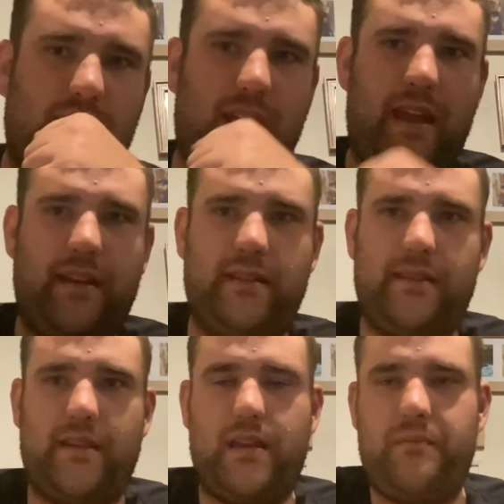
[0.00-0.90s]

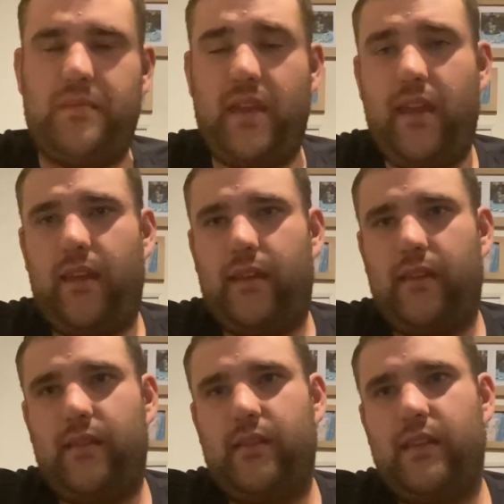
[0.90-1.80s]
and um, yeah
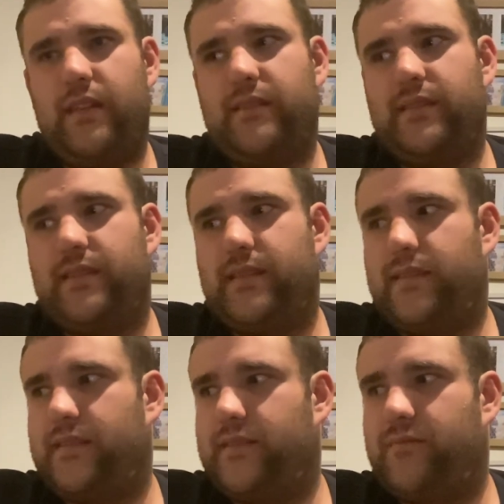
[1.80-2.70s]

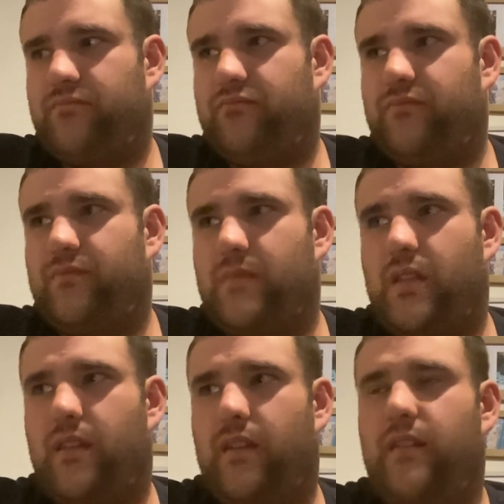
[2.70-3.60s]
it's
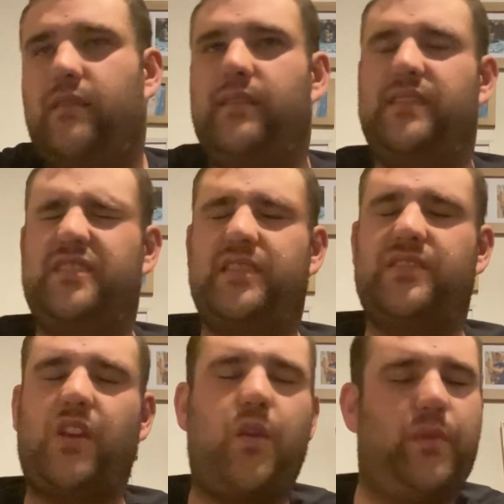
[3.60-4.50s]
there's
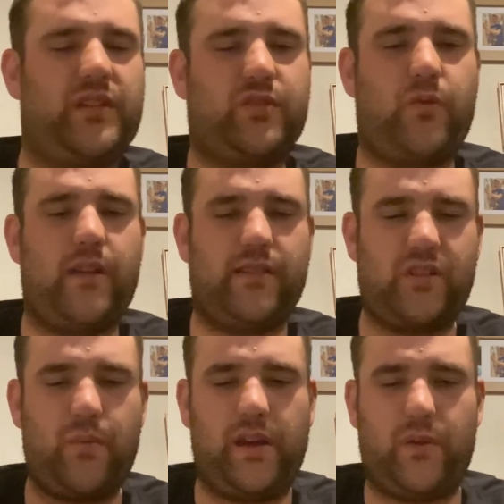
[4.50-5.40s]
just so much quest,
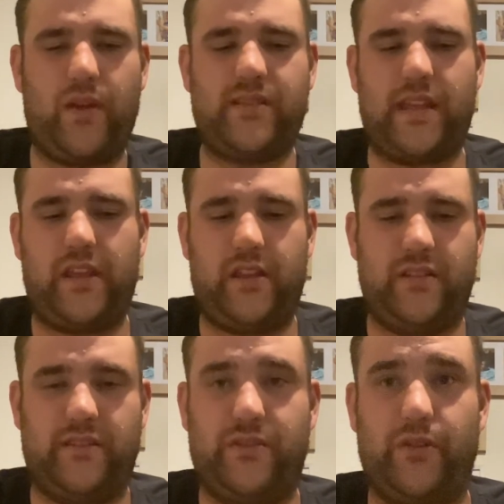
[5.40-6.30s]
so many quests that you can
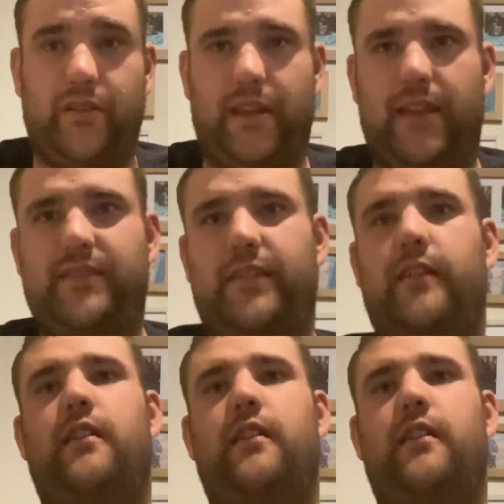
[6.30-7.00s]
just do, and that's